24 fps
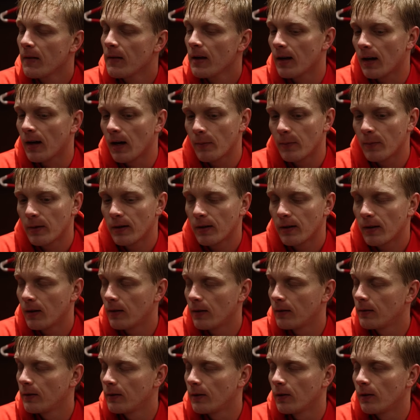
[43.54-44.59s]
Yeah, I mean,
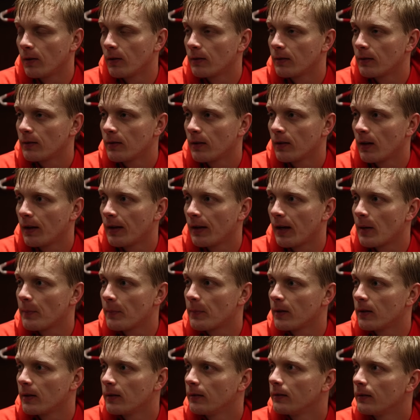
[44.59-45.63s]
I not
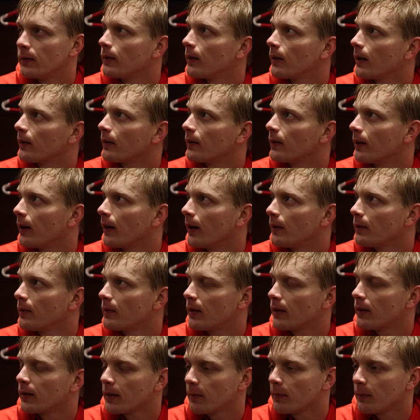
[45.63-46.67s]
happy at the end
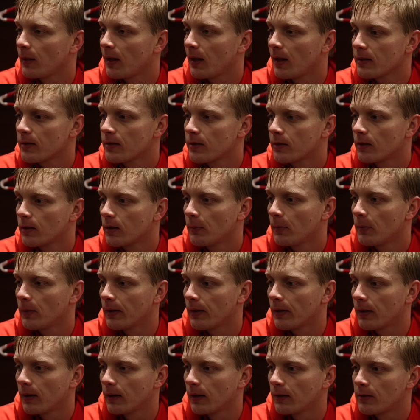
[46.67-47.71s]
there last year,
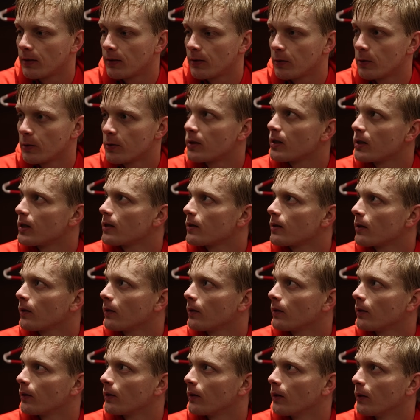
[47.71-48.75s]
but it's a new season,
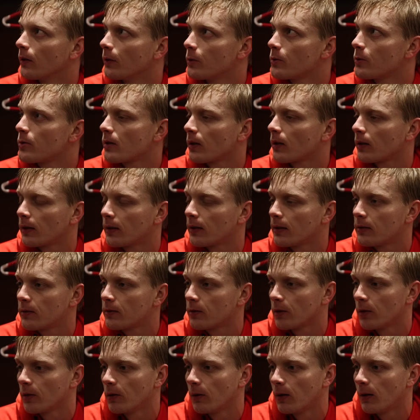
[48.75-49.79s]
you know, new start.
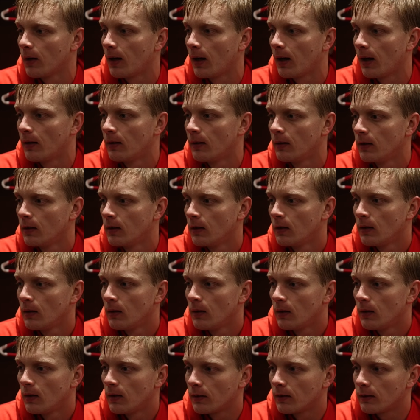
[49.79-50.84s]
So
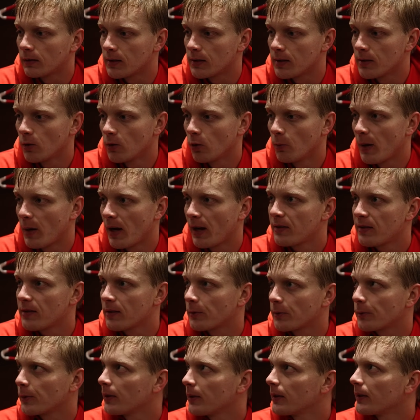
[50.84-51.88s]
there is no
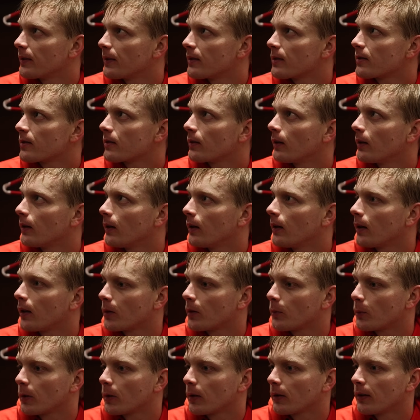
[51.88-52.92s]
magic, really. It's just the
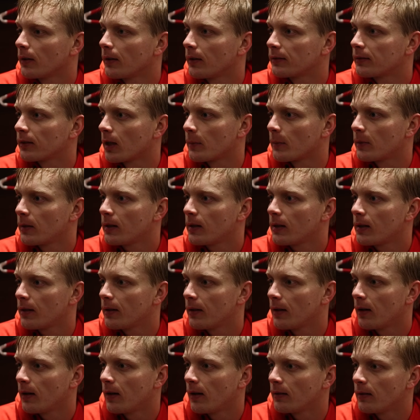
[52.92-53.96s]
hard work in the summer
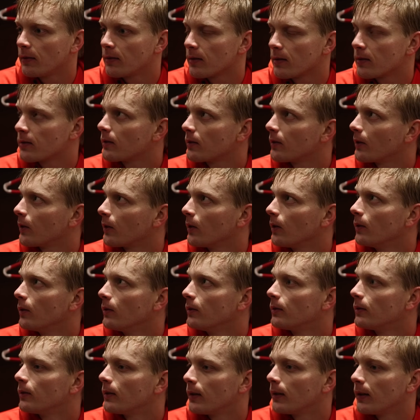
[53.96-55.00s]
and just, you know,
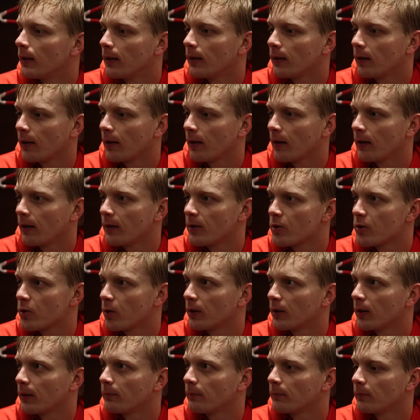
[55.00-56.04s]
got to
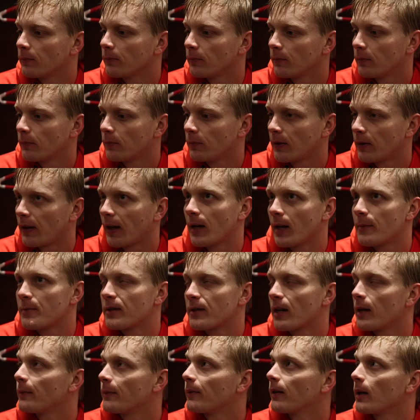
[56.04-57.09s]
enjoy the game
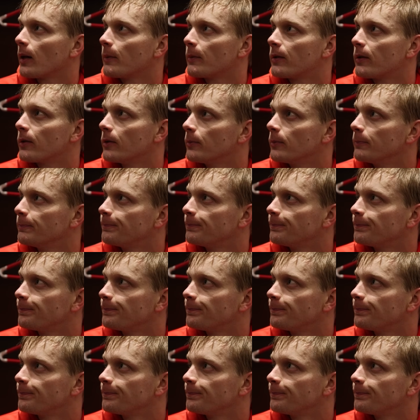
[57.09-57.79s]
same time, too.